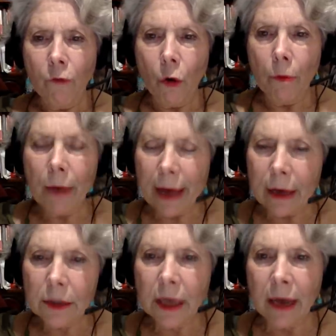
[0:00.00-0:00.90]
for
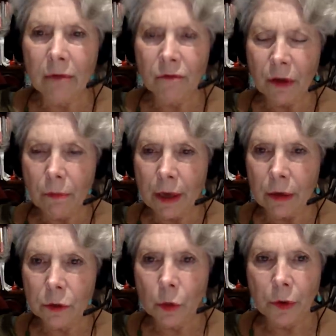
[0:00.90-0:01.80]
males and
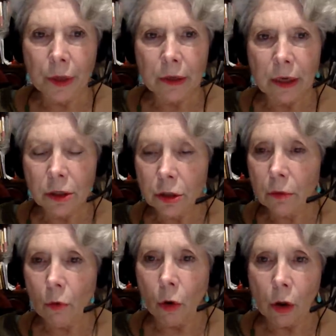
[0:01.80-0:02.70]
females, where they teach
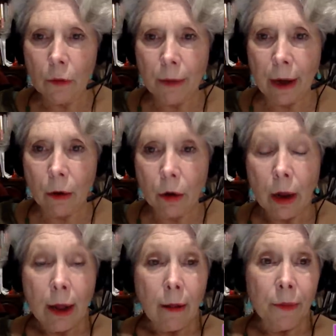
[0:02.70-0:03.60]
them all about
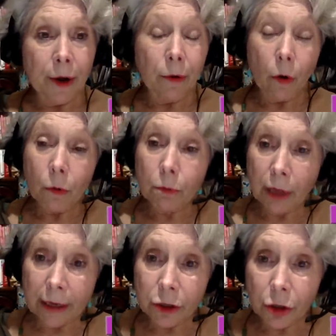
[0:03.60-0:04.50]
their own
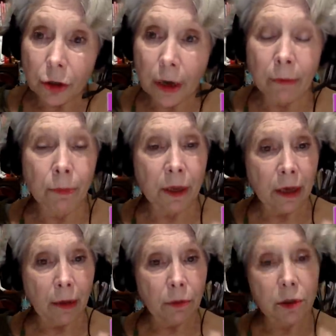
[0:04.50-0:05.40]
pleasure and
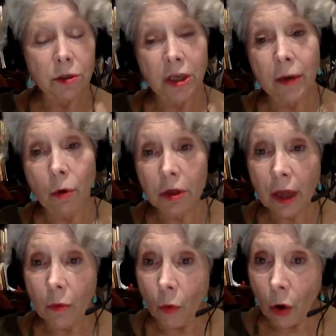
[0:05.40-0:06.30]
being able to say what
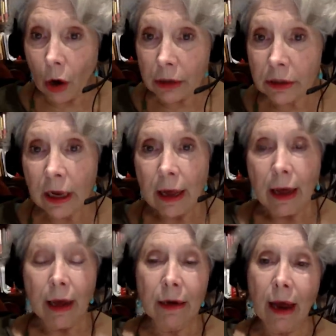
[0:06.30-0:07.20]
they want
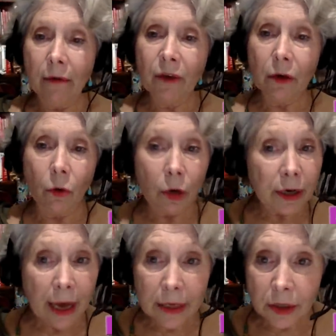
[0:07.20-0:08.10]
and having
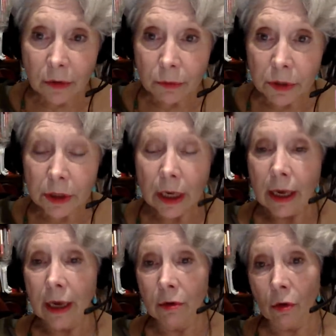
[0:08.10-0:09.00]
orgasms
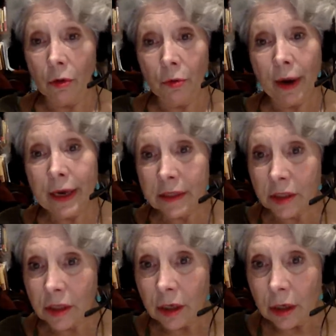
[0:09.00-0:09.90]
and all the
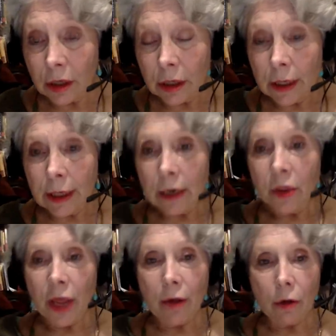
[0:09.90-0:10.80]
rest.
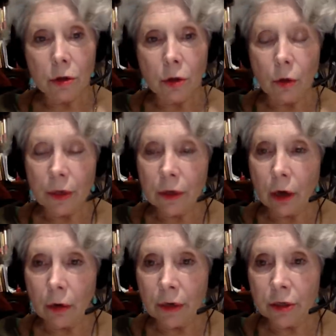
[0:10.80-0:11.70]
They also
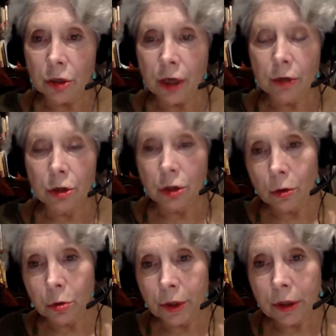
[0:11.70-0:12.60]
encourage their
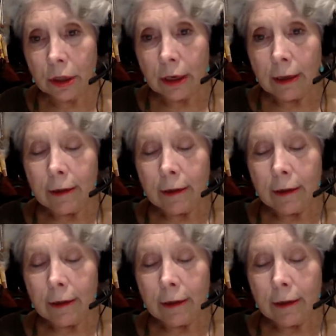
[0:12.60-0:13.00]
children